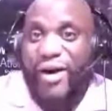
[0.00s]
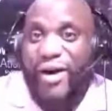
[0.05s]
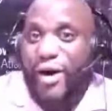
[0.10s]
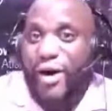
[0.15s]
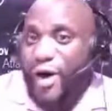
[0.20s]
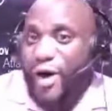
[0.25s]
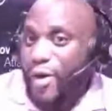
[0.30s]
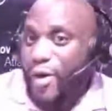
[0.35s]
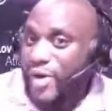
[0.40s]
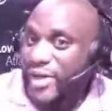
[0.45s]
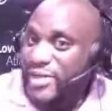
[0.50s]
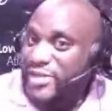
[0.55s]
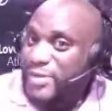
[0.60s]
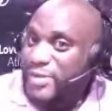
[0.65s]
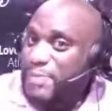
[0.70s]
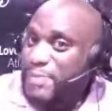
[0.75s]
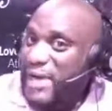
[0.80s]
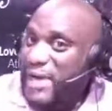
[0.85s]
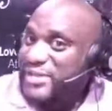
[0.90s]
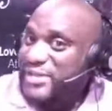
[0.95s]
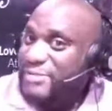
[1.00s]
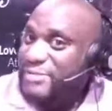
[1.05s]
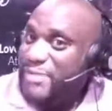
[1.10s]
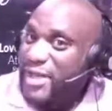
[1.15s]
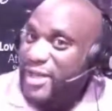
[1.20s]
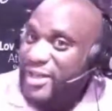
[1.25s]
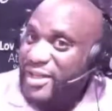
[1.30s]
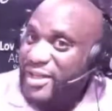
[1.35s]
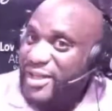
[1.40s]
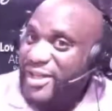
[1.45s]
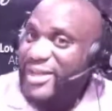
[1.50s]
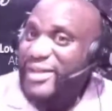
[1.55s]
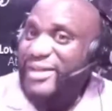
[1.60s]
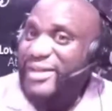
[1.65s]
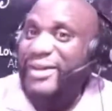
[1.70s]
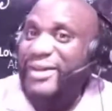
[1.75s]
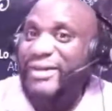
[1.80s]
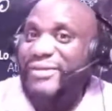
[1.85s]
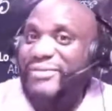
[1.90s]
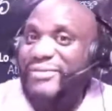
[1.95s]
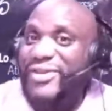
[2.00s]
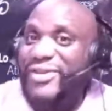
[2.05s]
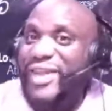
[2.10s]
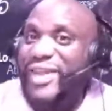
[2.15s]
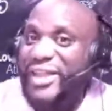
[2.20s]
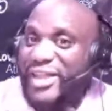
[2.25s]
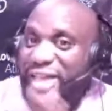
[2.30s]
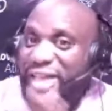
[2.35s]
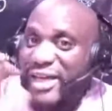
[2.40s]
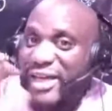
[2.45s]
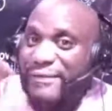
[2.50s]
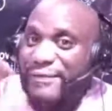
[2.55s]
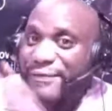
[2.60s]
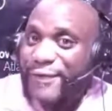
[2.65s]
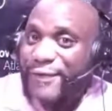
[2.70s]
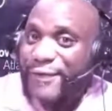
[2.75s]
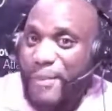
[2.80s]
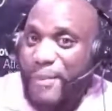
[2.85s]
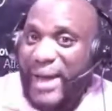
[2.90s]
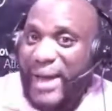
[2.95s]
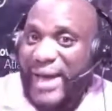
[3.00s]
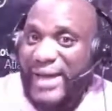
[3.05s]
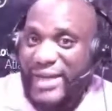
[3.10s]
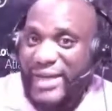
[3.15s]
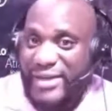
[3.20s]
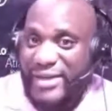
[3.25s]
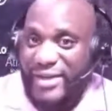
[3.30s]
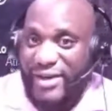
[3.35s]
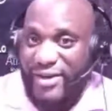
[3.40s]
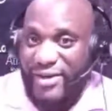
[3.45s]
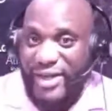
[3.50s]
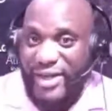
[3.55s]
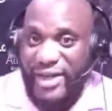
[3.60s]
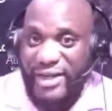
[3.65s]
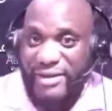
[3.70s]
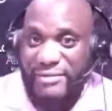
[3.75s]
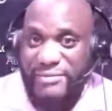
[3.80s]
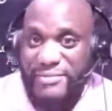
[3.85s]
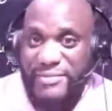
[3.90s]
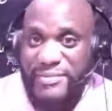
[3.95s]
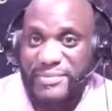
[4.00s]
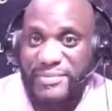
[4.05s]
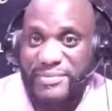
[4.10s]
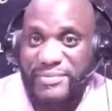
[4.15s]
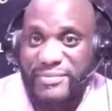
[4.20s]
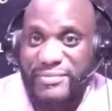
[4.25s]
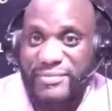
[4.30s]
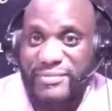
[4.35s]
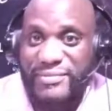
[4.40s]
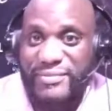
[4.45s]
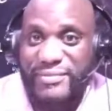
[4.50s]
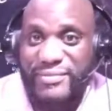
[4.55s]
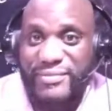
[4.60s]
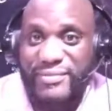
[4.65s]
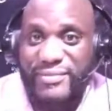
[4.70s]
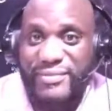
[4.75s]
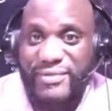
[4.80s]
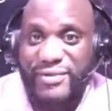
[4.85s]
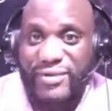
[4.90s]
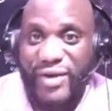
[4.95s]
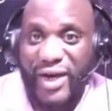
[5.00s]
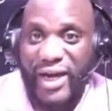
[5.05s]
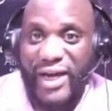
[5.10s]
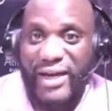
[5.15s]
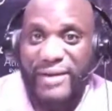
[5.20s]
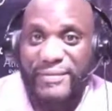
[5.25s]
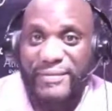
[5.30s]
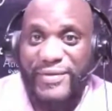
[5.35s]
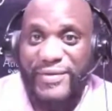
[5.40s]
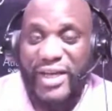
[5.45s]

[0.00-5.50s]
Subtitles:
always a possibility that they can fall back in there again, right?